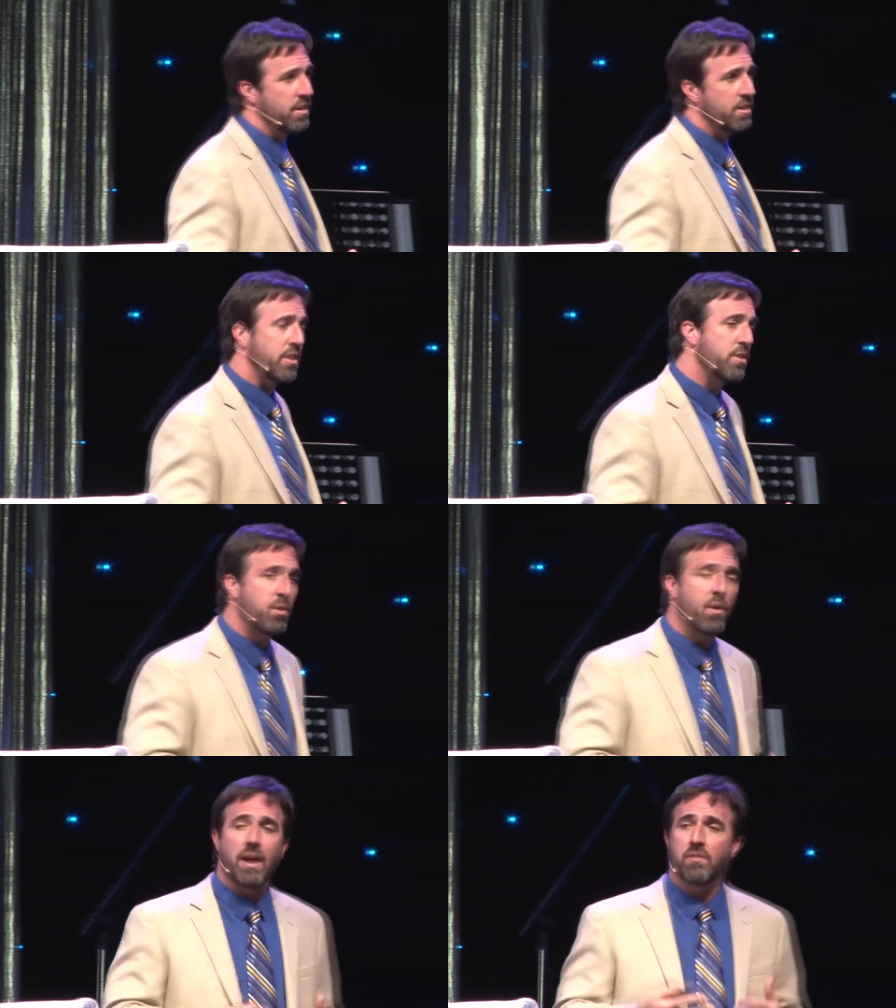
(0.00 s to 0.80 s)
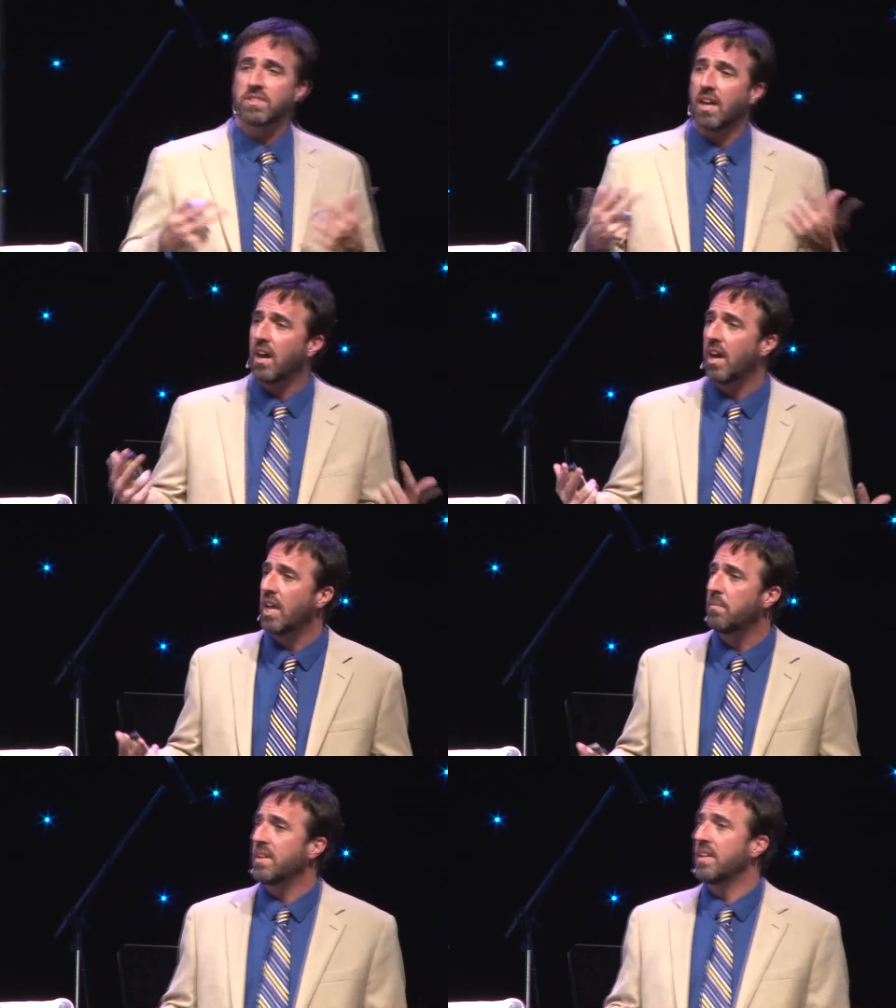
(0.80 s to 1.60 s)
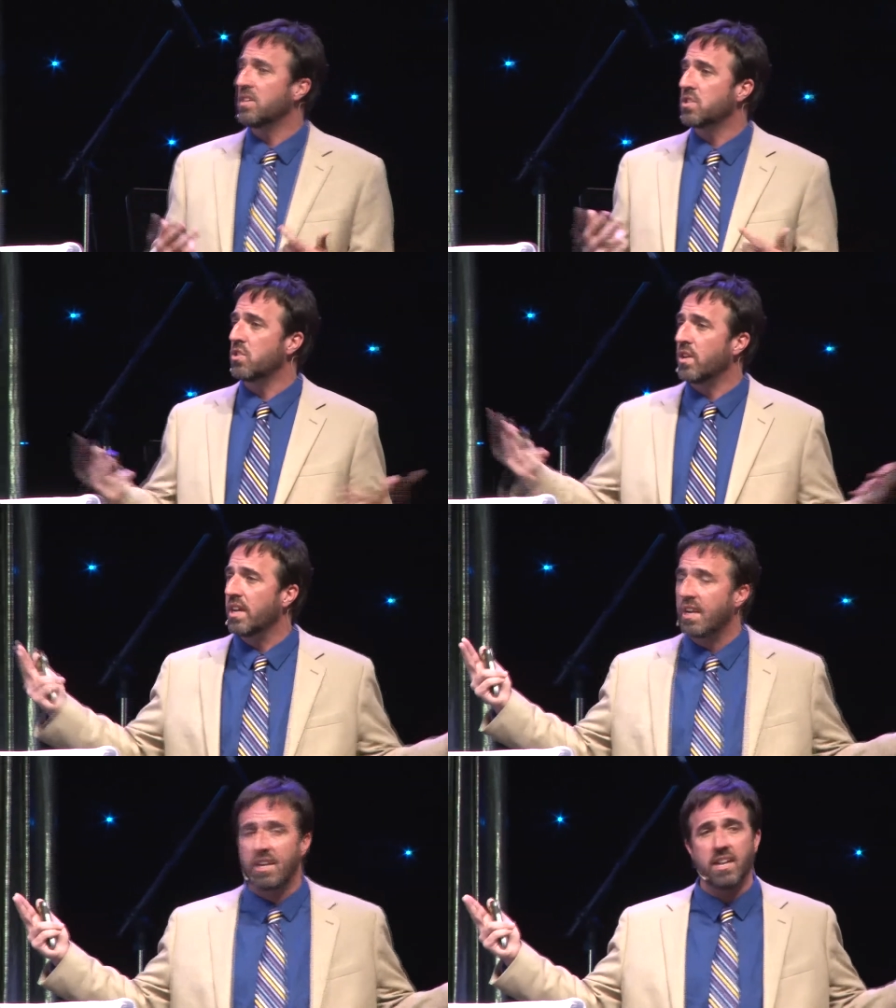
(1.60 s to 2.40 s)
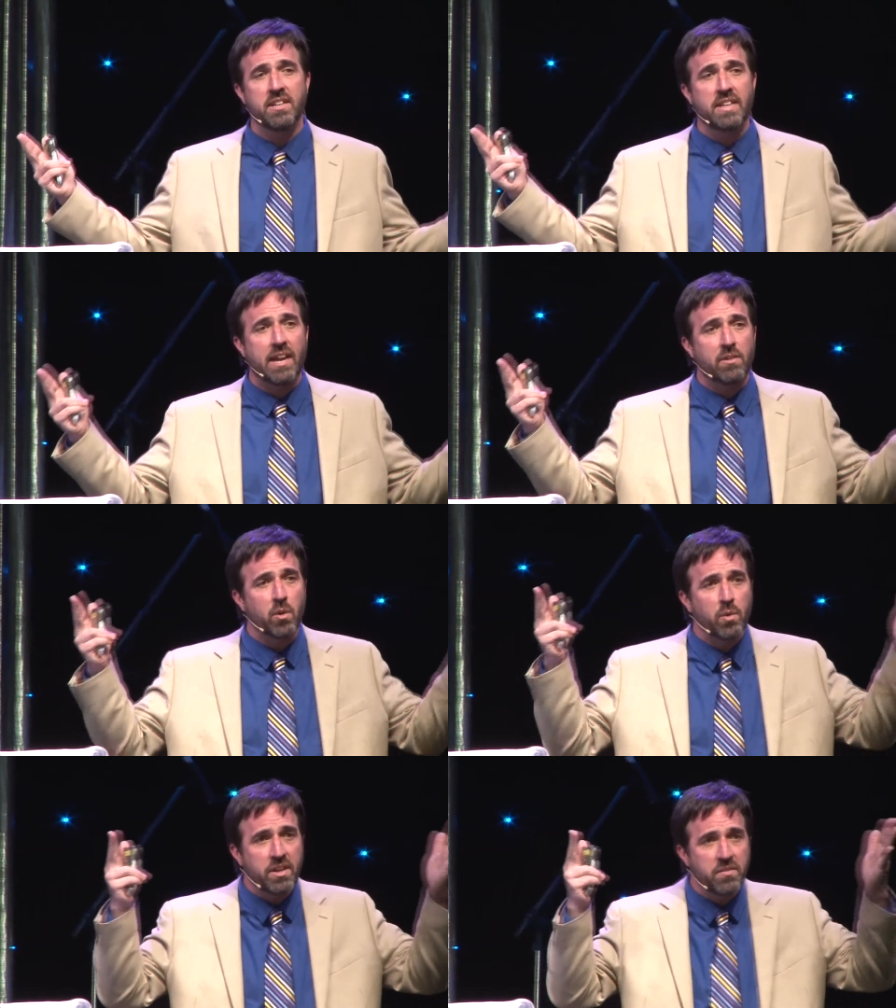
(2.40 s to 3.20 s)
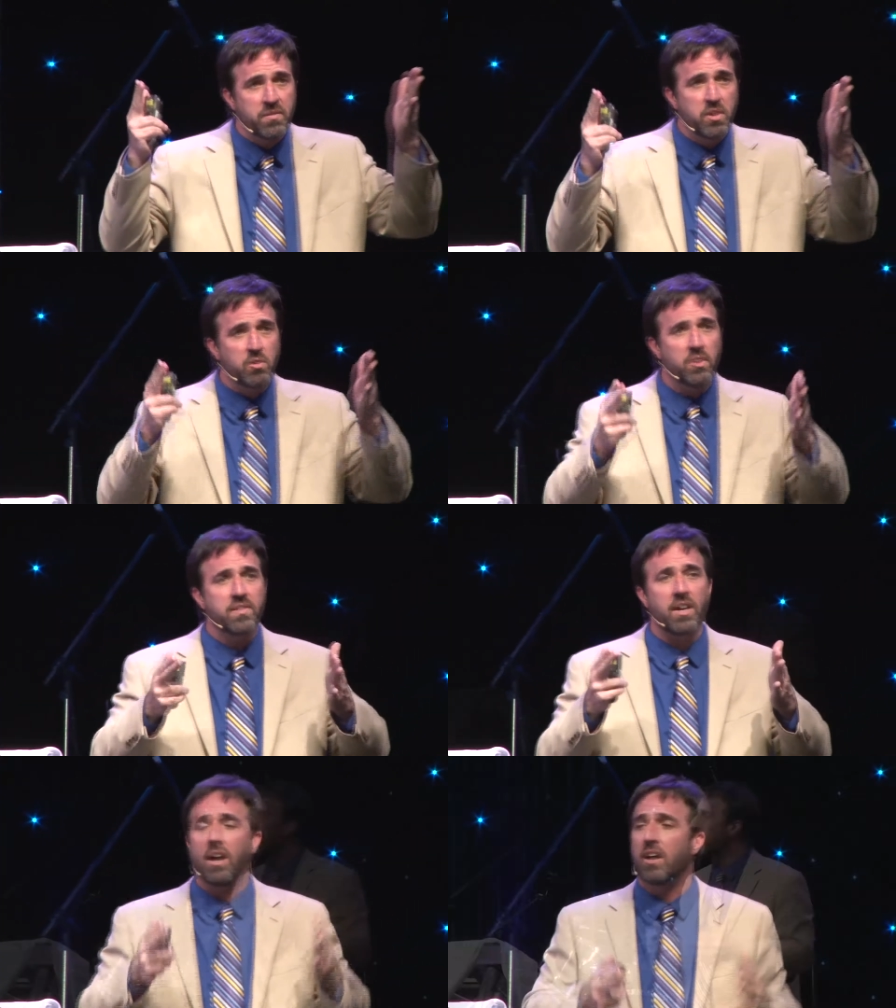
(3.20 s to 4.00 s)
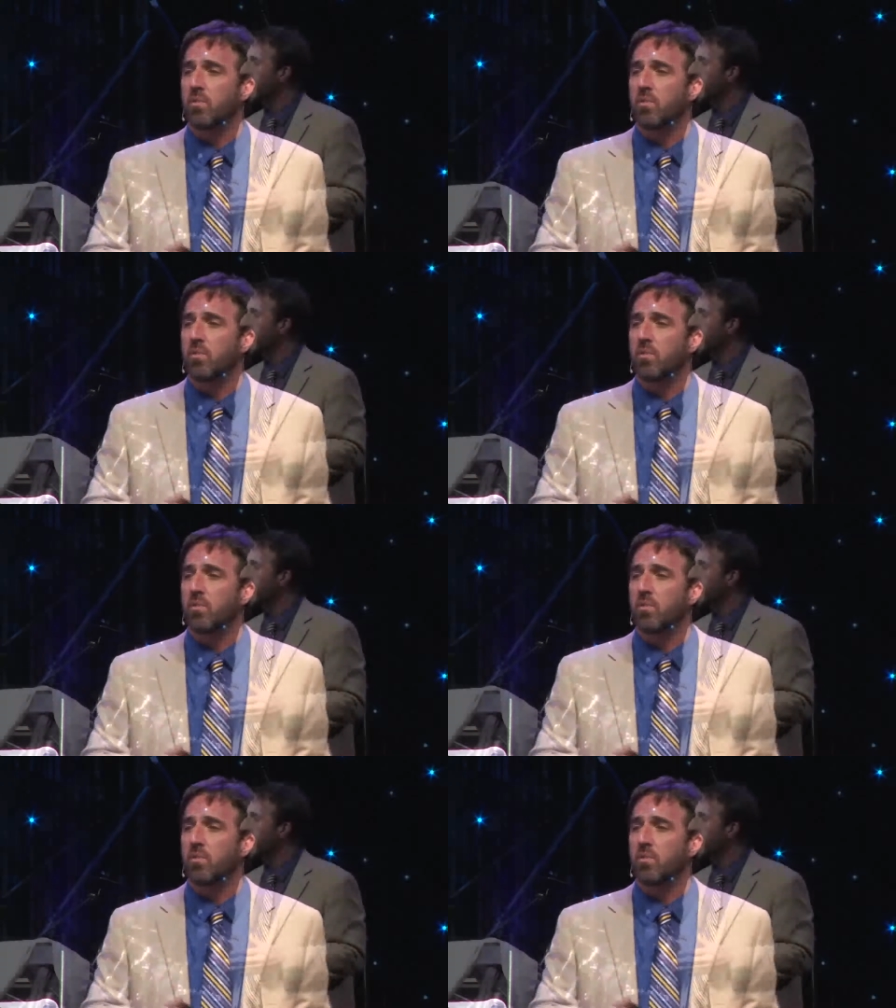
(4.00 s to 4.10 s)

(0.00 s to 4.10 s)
that throughout time and history and a narrowing view of God,